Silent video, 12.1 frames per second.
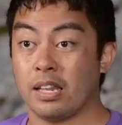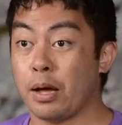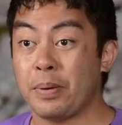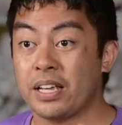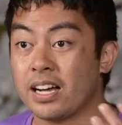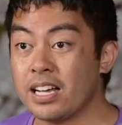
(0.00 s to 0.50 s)
Now,
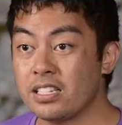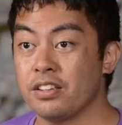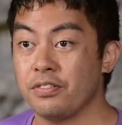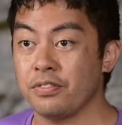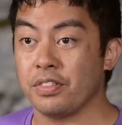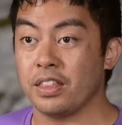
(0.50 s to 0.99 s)
because
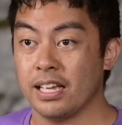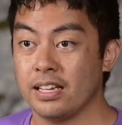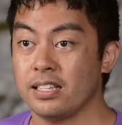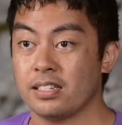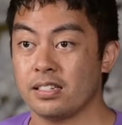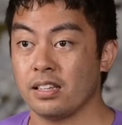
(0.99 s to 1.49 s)
of
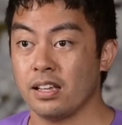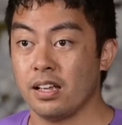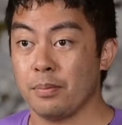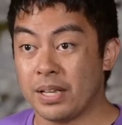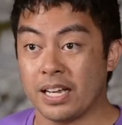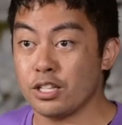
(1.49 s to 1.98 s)
this,
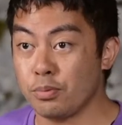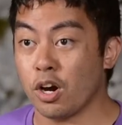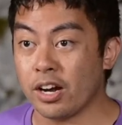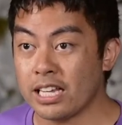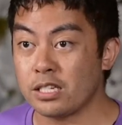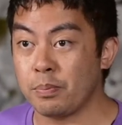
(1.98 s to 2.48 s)
because we
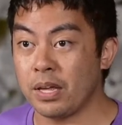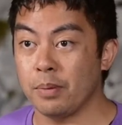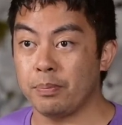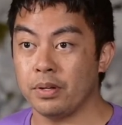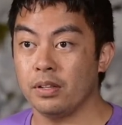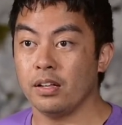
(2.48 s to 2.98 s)
are his
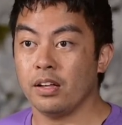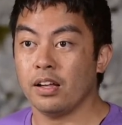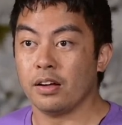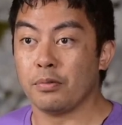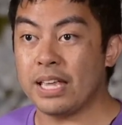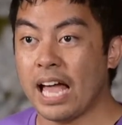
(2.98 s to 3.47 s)
people,
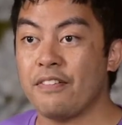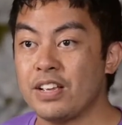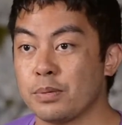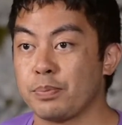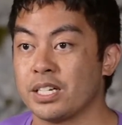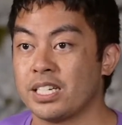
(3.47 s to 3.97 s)
we have
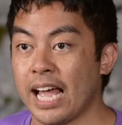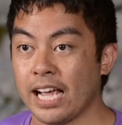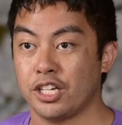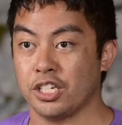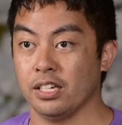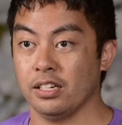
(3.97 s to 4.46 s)
his
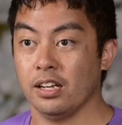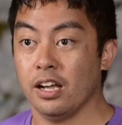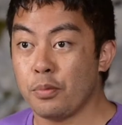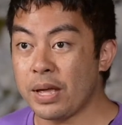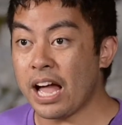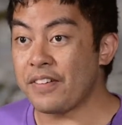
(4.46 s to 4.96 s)
protection,
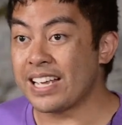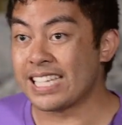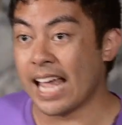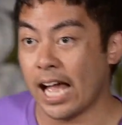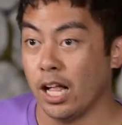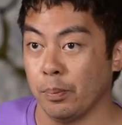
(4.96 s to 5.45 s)
we have his
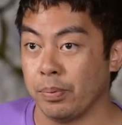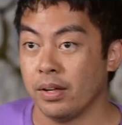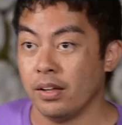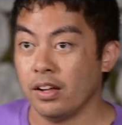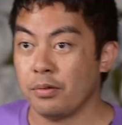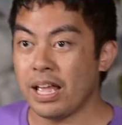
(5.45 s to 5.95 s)
help,
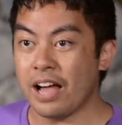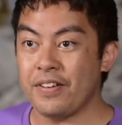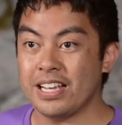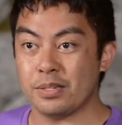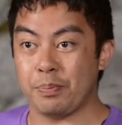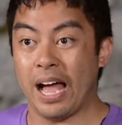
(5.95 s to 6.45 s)
we have
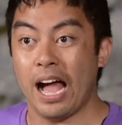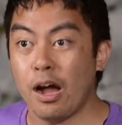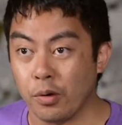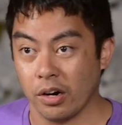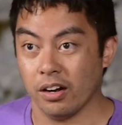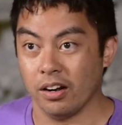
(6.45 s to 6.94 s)
his
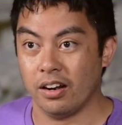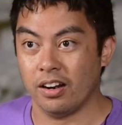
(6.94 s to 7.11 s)
power.